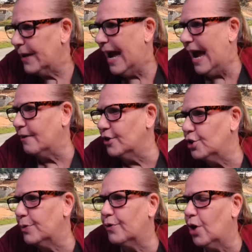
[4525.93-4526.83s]
Angry, she
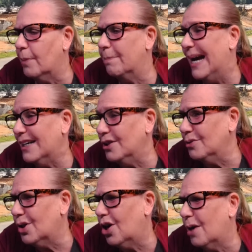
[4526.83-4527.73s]
would have gotten back into
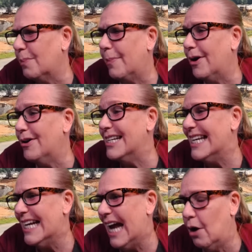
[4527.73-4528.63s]
her car, preparing to
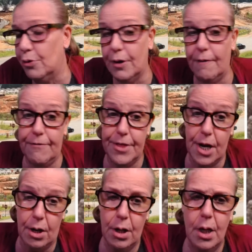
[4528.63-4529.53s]
get out of
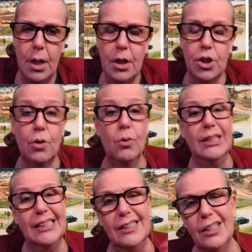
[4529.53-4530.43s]
there. So
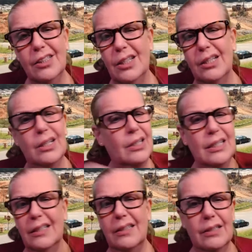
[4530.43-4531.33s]
once uh, they,
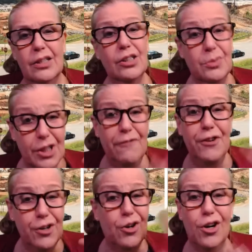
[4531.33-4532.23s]
there's stuff in
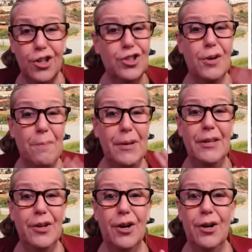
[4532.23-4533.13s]
her car that shouldn't be
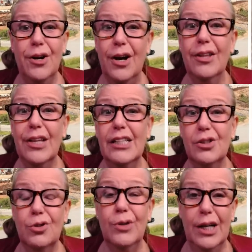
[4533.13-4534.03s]
there unless
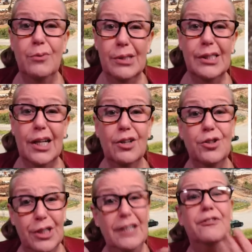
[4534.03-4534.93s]
Greg was there to
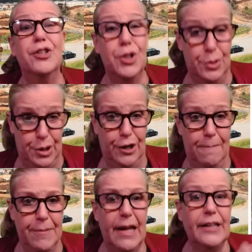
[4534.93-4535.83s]
give it to her,
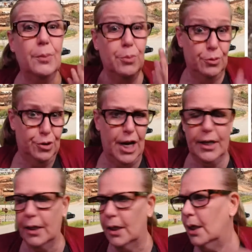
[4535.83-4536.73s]
like the blue
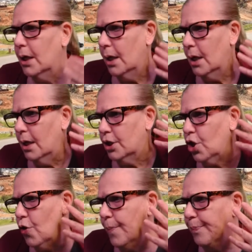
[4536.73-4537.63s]
jacket.
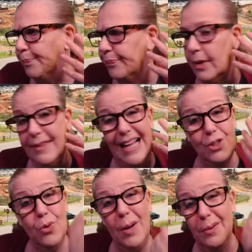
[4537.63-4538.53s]
So that's
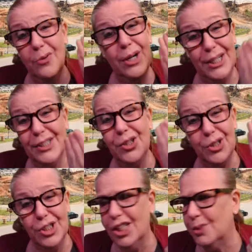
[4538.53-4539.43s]
why Craig is a good
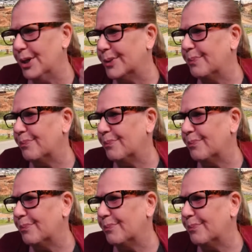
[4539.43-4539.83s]
suspect.